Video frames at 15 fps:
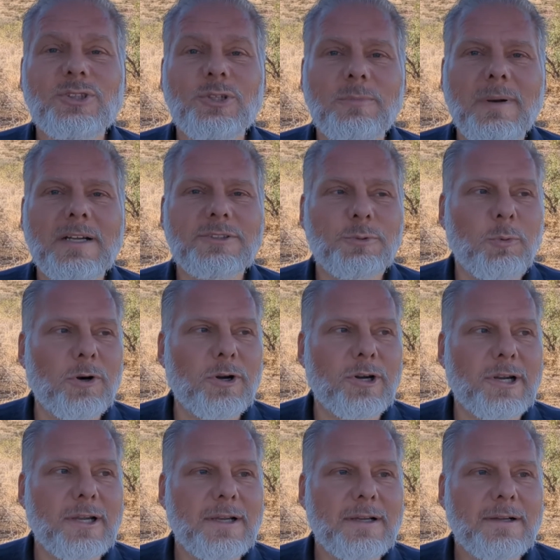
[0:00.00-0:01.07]
too much
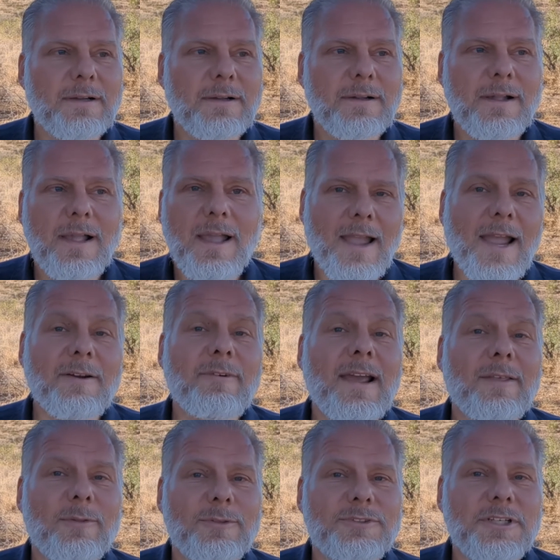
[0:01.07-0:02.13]
work? I'd
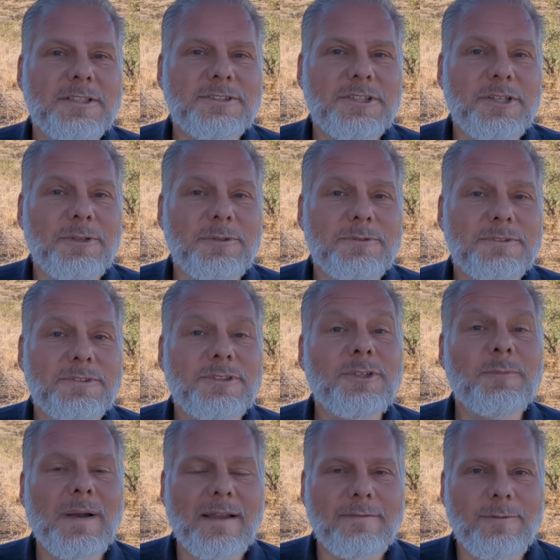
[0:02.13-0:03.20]
rather just use
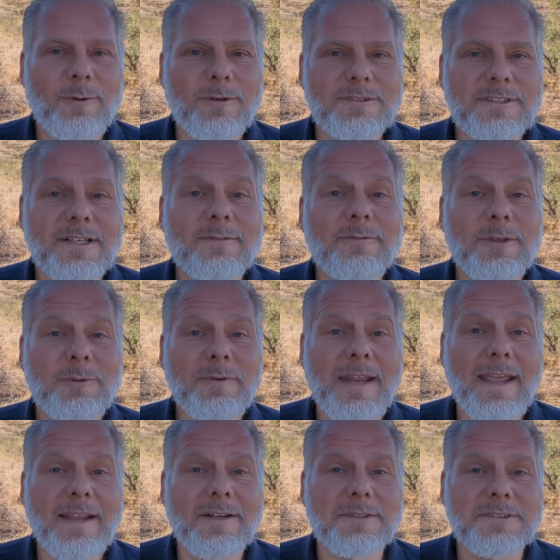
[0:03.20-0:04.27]
2 by 4s and a few
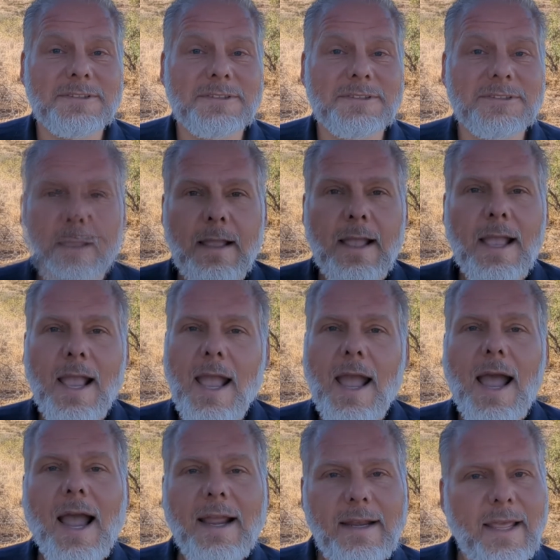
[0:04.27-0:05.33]
nails.
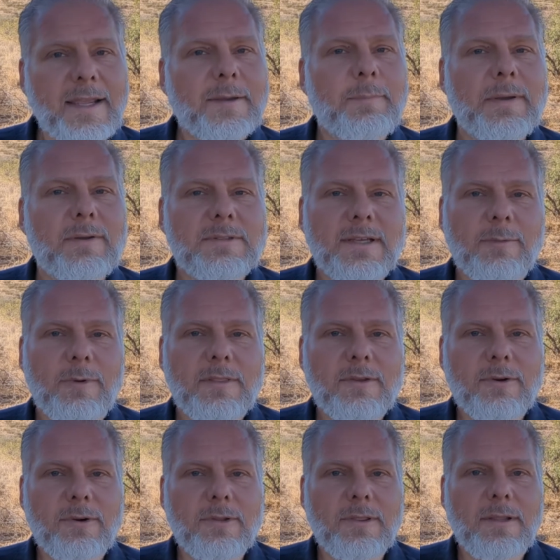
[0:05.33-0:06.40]
I like building
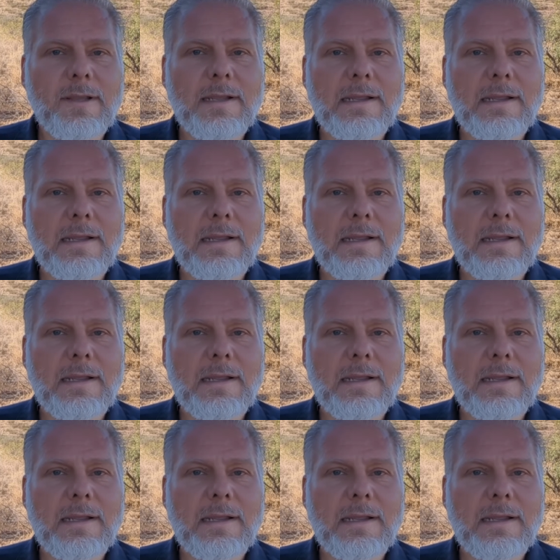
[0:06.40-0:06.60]
with earth.